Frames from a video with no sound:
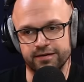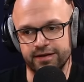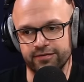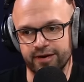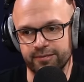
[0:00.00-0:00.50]

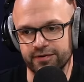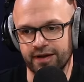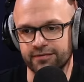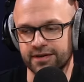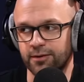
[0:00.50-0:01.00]
given
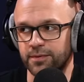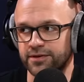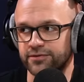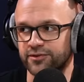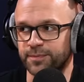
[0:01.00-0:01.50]
how little we
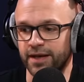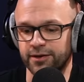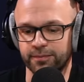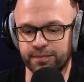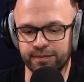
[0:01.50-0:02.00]
used to spend
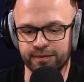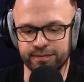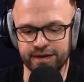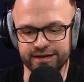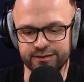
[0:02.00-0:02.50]
on
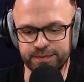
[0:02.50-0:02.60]
players.